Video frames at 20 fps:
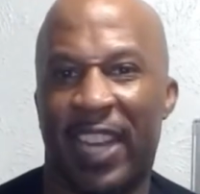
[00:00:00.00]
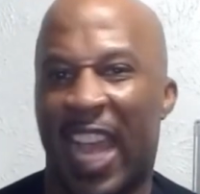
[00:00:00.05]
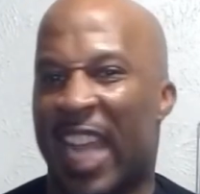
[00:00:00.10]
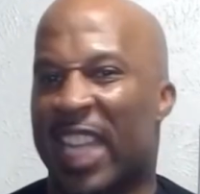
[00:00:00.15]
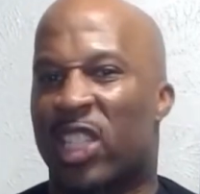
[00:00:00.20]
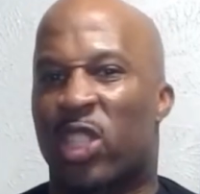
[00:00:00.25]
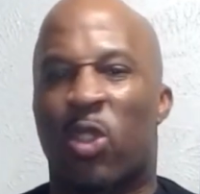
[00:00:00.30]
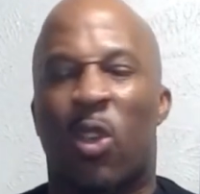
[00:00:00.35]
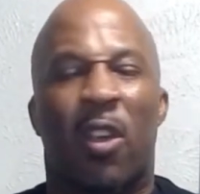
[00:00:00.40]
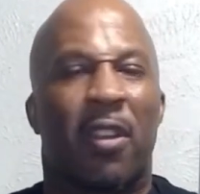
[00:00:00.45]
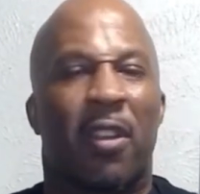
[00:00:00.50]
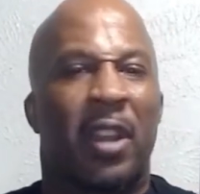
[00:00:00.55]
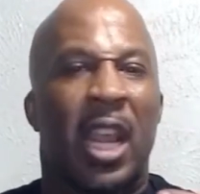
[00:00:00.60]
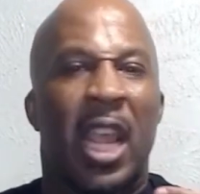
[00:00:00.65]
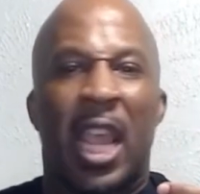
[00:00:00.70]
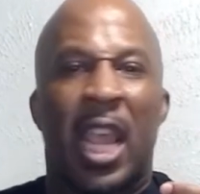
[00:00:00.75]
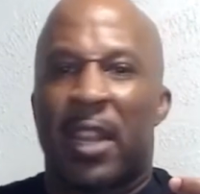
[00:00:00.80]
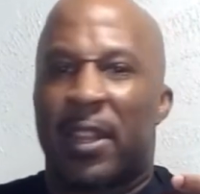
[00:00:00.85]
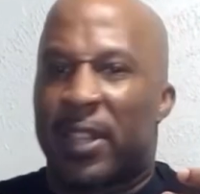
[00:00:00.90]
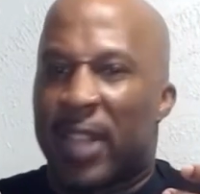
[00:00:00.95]
I
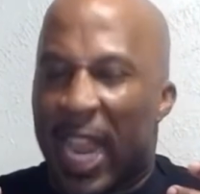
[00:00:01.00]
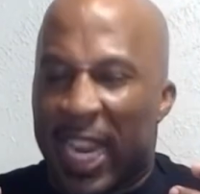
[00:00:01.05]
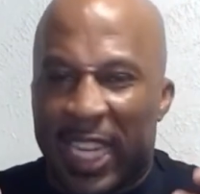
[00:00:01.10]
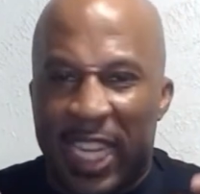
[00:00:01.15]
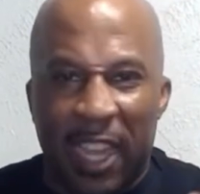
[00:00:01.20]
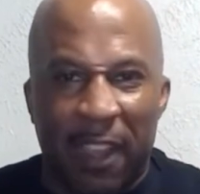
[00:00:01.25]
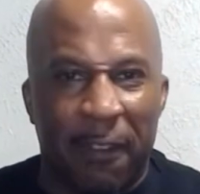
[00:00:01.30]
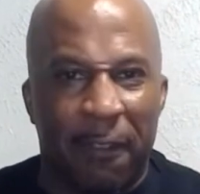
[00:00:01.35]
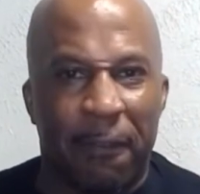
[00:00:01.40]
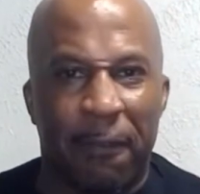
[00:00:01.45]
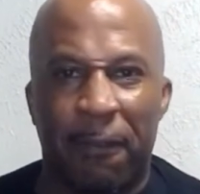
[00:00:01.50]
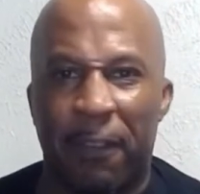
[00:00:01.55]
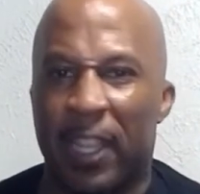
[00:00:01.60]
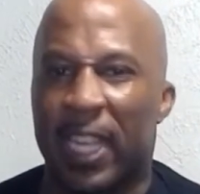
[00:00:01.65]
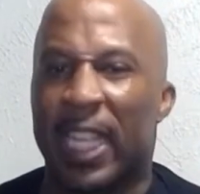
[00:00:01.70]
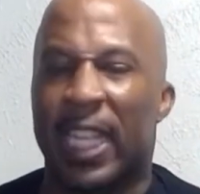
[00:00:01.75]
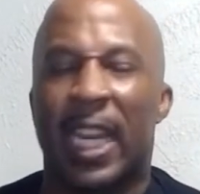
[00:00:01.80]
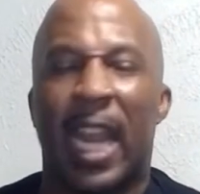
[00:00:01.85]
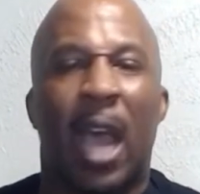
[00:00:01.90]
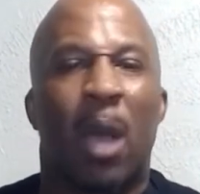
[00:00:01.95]
kept
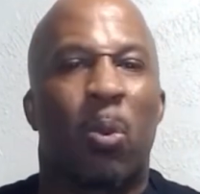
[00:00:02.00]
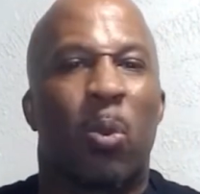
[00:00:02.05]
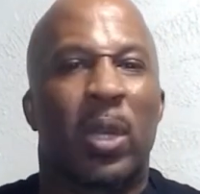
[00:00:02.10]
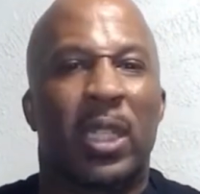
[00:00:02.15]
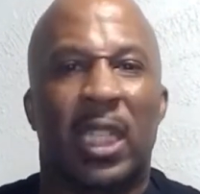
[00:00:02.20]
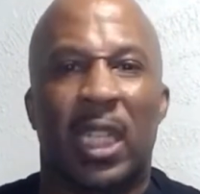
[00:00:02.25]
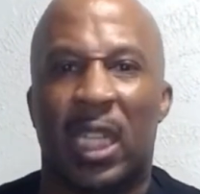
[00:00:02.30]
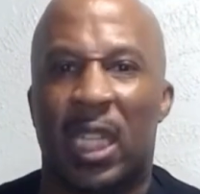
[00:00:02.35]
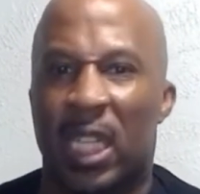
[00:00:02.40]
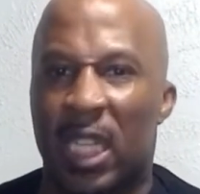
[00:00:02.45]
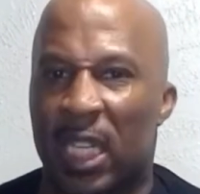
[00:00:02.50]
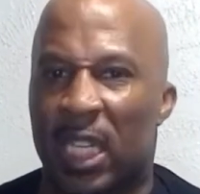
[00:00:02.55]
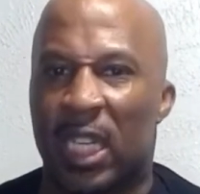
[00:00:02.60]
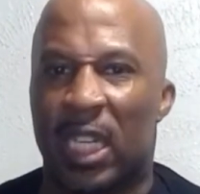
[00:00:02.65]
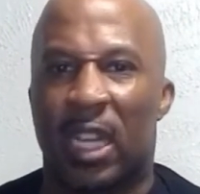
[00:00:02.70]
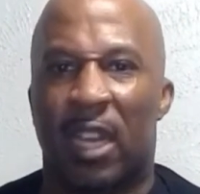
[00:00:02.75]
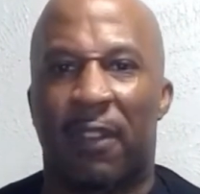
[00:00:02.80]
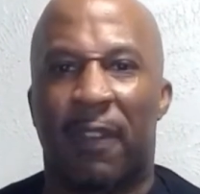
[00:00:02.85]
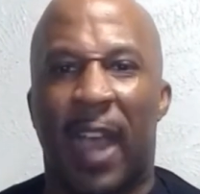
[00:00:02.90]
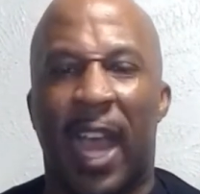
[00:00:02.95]
feeling I wasn't good
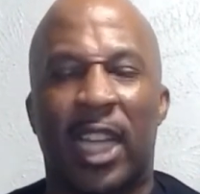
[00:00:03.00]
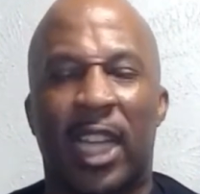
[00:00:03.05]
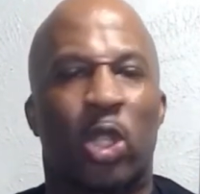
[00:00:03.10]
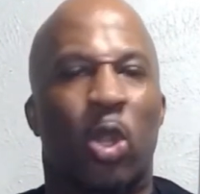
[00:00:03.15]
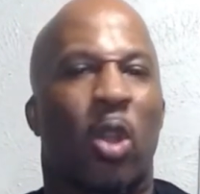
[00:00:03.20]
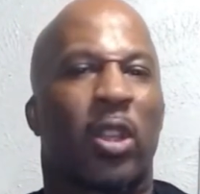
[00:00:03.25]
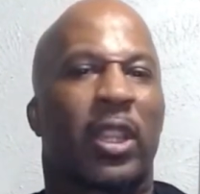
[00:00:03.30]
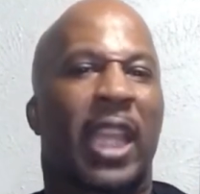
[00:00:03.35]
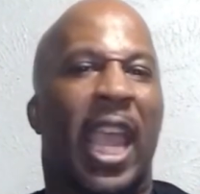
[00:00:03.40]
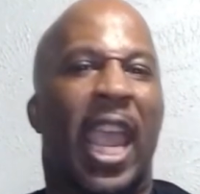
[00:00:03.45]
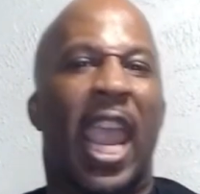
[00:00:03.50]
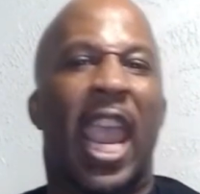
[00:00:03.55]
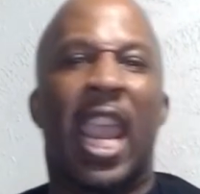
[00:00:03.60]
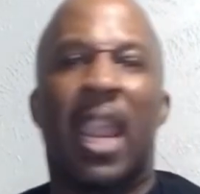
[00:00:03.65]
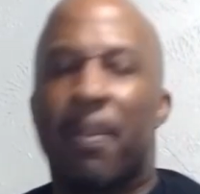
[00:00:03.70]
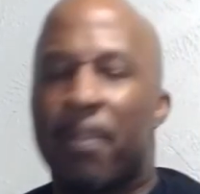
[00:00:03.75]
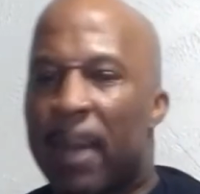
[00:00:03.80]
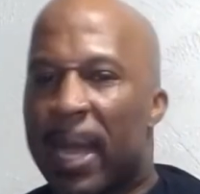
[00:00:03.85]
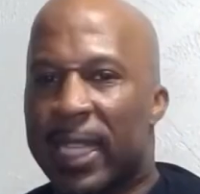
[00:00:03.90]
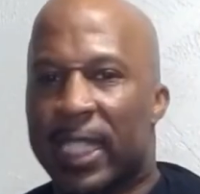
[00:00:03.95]
enough. I started to
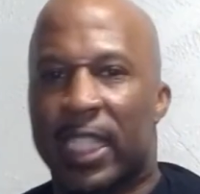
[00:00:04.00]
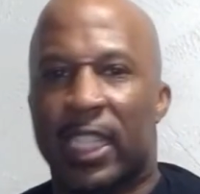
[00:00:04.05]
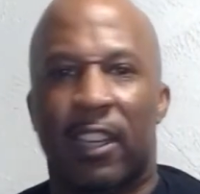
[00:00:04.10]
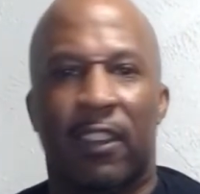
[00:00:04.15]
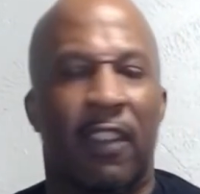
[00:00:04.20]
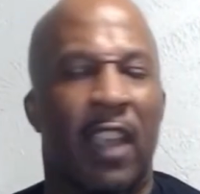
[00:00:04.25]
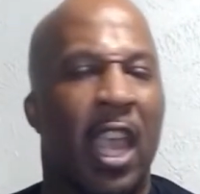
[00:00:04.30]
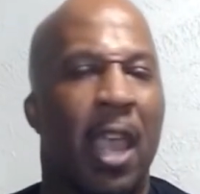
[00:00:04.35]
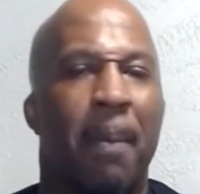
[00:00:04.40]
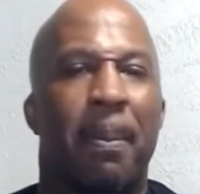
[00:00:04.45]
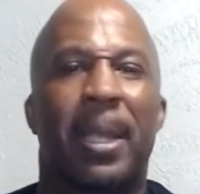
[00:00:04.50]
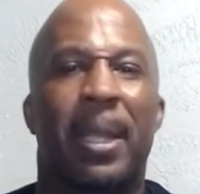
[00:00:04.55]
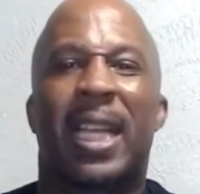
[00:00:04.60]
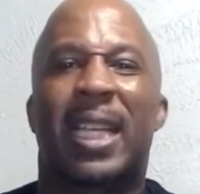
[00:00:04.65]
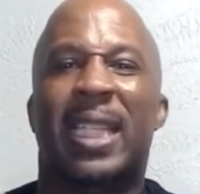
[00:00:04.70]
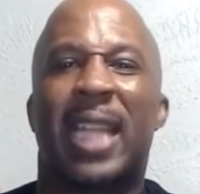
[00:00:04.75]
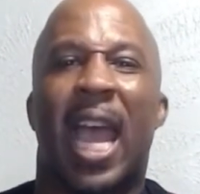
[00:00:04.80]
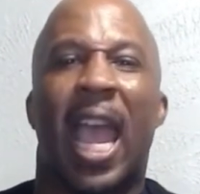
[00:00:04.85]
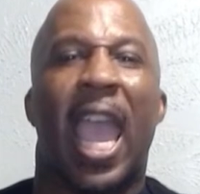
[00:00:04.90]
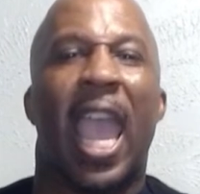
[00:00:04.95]
hate myself
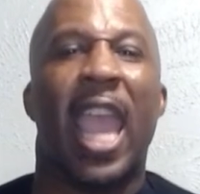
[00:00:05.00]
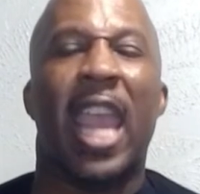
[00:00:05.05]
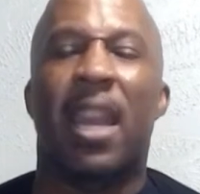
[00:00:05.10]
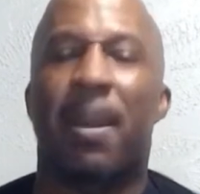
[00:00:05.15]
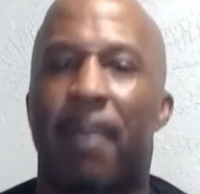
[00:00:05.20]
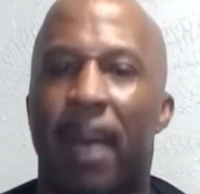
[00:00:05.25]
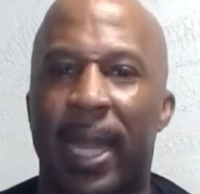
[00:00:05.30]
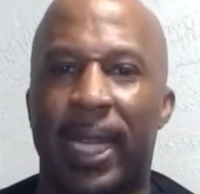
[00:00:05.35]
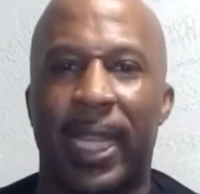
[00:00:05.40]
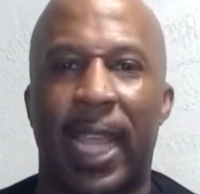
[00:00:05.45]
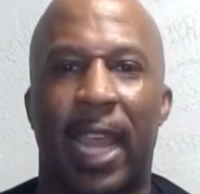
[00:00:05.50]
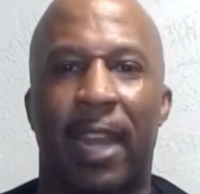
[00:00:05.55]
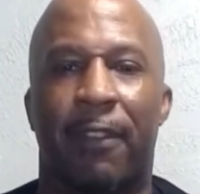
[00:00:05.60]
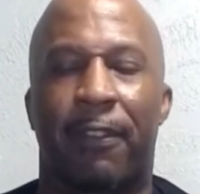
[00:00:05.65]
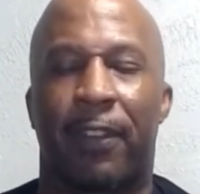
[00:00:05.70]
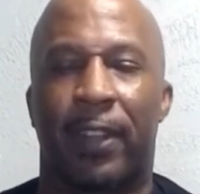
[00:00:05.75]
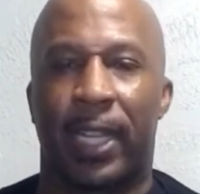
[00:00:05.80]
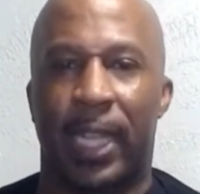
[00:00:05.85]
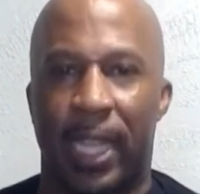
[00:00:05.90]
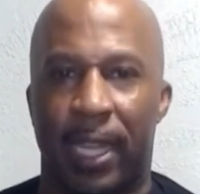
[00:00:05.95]
because I hated my daddy
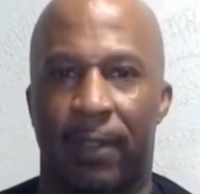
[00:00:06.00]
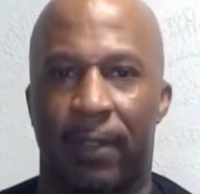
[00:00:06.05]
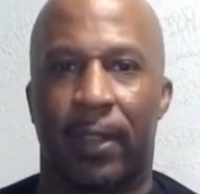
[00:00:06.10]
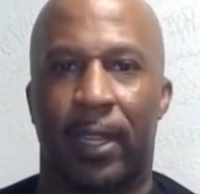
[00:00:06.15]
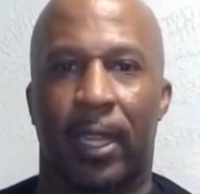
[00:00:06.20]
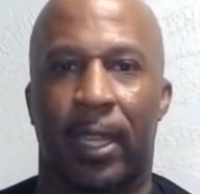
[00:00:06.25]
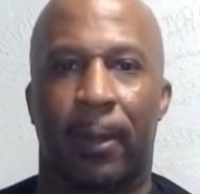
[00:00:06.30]
for leaving.